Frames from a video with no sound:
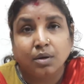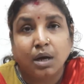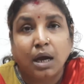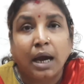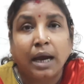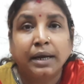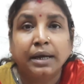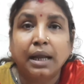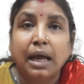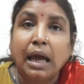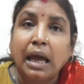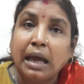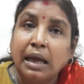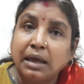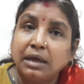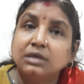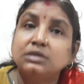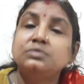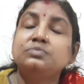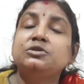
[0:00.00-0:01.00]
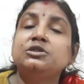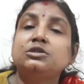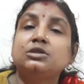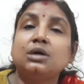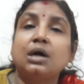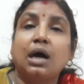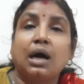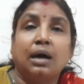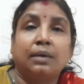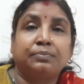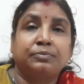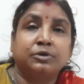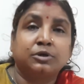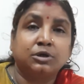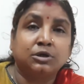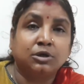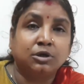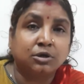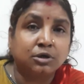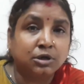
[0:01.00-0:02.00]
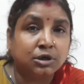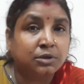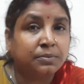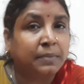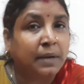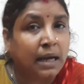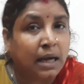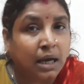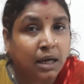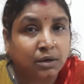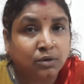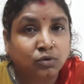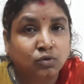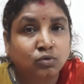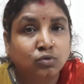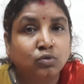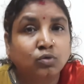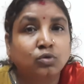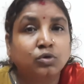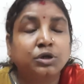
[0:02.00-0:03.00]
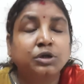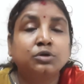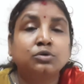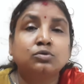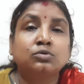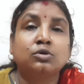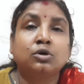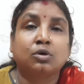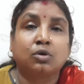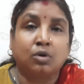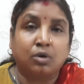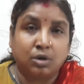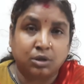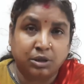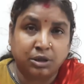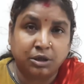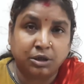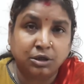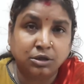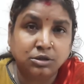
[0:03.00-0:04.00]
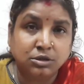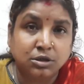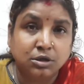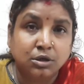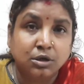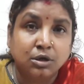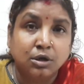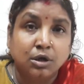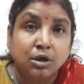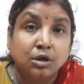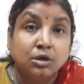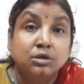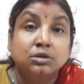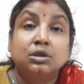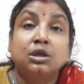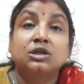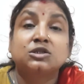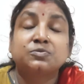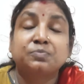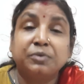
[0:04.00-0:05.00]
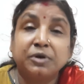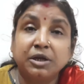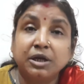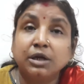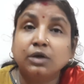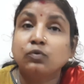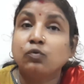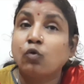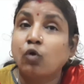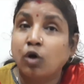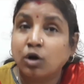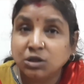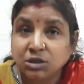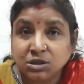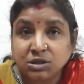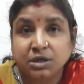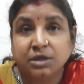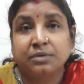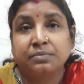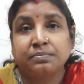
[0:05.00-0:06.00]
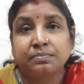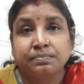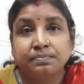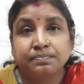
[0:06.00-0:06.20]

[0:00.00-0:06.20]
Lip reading: And as Mr. Harper turned back to go into the cottage, the spirit warns him,